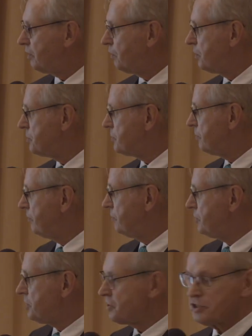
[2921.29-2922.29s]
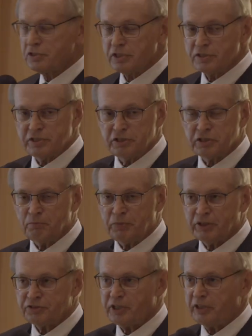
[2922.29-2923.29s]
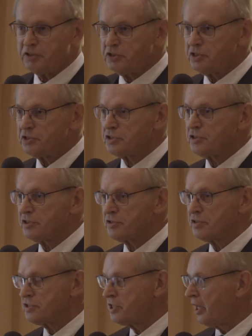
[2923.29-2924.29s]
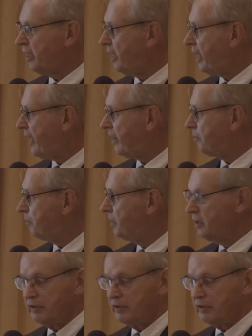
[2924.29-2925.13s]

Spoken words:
other words, he's saying Jesus is the second Adam.